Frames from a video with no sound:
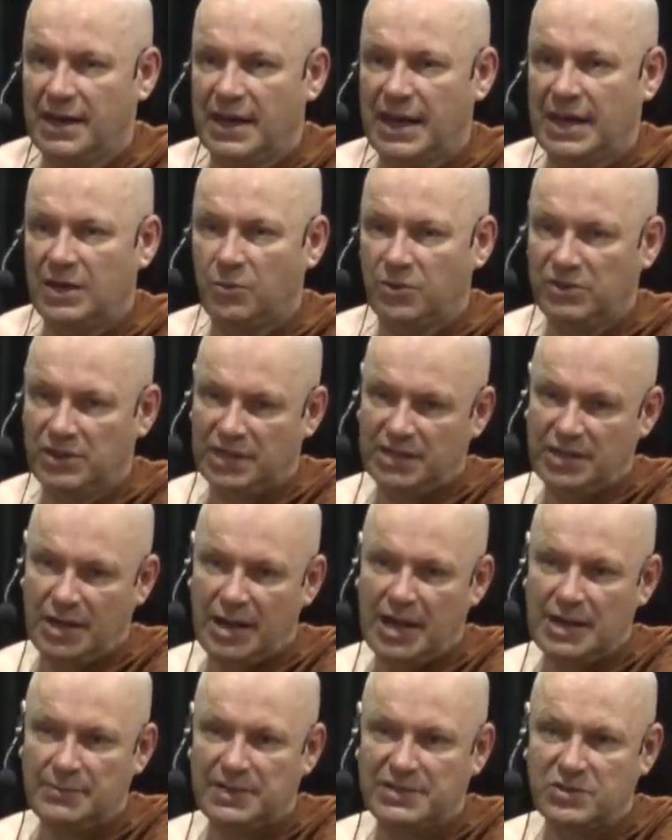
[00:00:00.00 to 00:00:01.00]
And when the
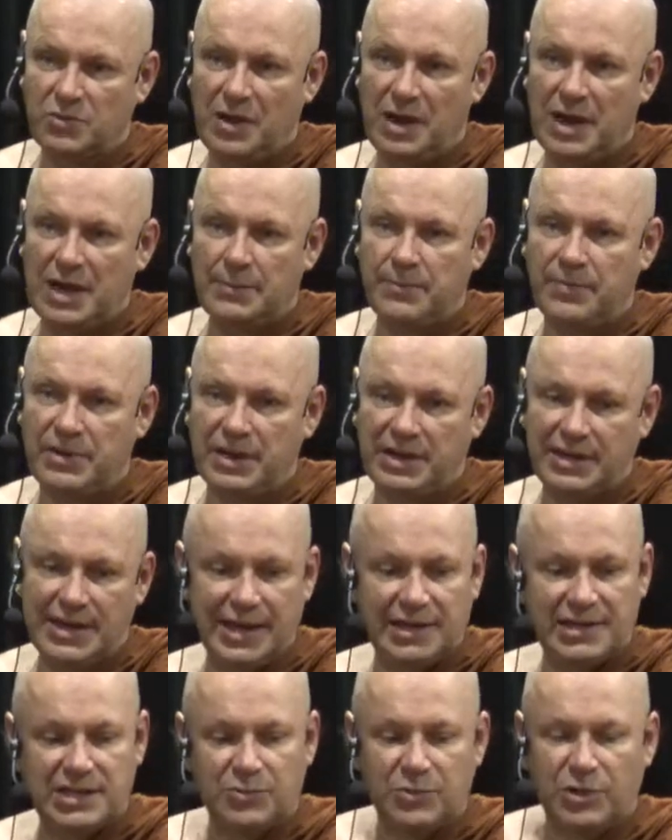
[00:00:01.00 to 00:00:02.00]
time is ripe,
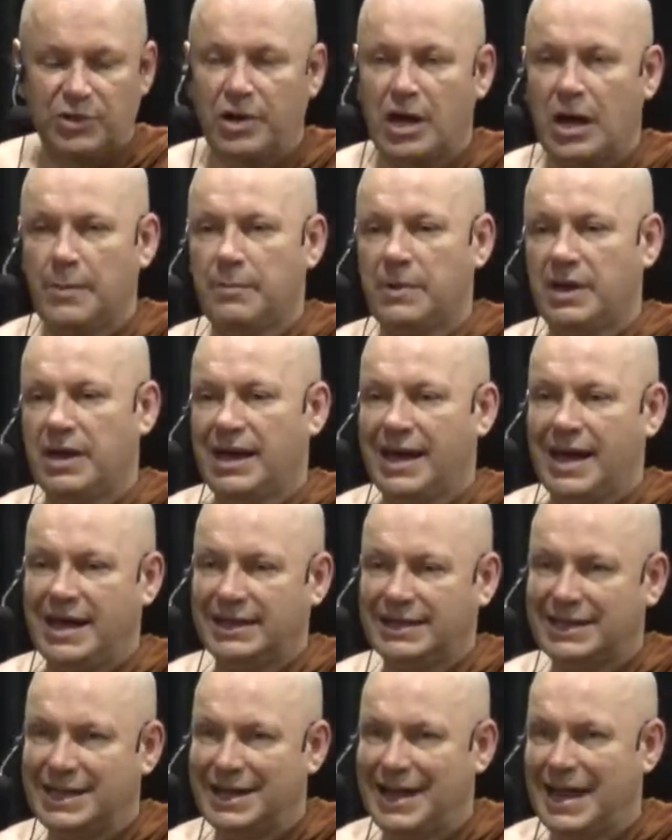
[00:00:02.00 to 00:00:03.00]
nature will come
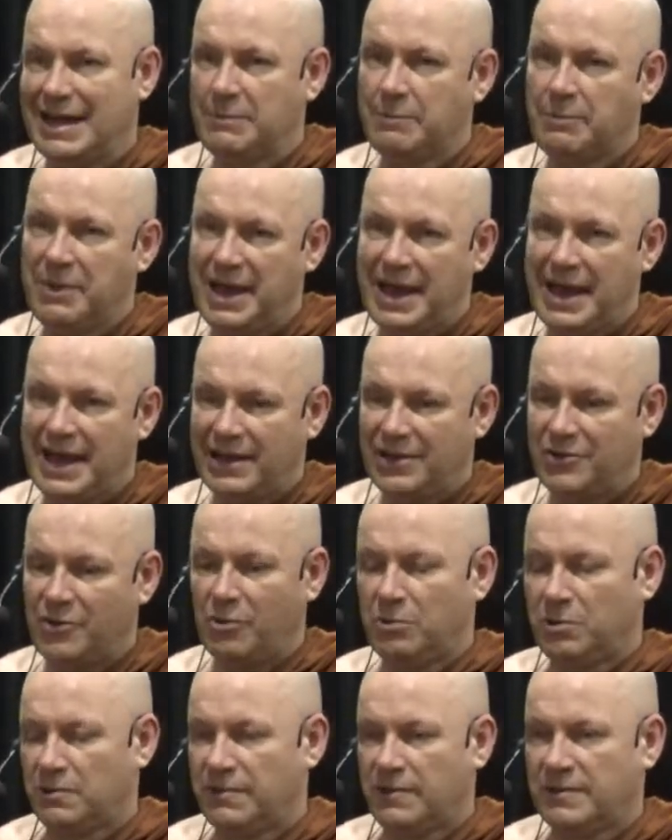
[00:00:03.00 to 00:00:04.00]
and claim back
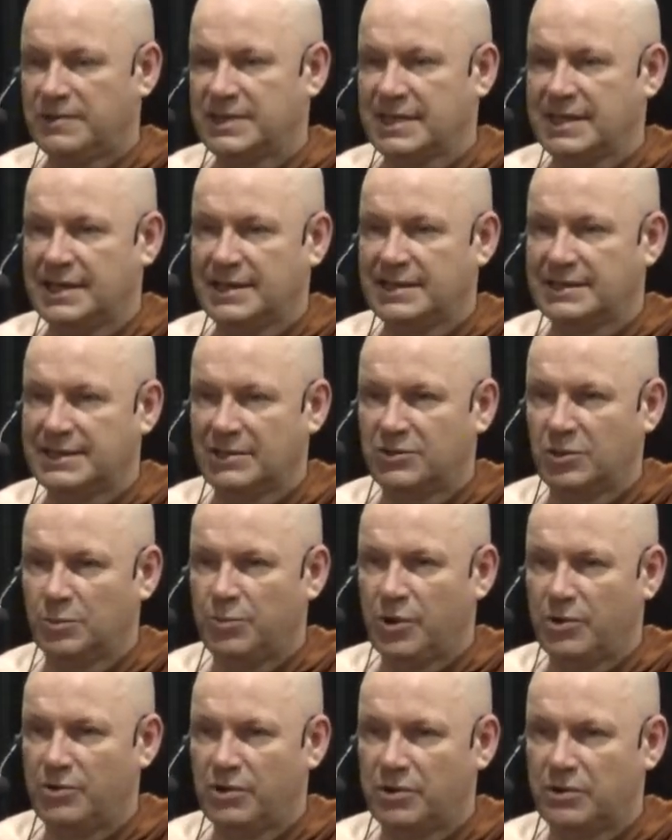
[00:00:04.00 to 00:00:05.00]
all of those things that you
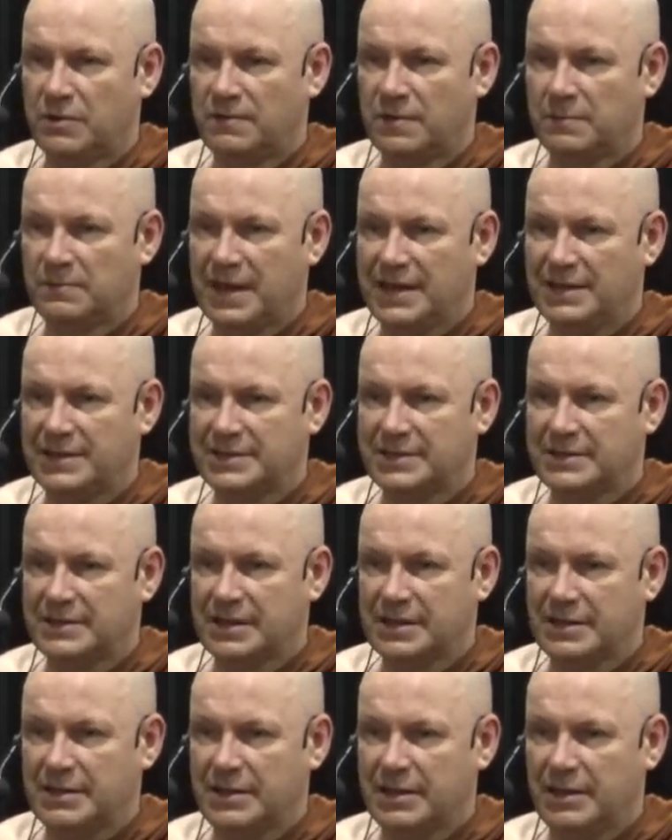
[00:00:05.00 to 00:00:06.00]
borrowed from nature. Uh.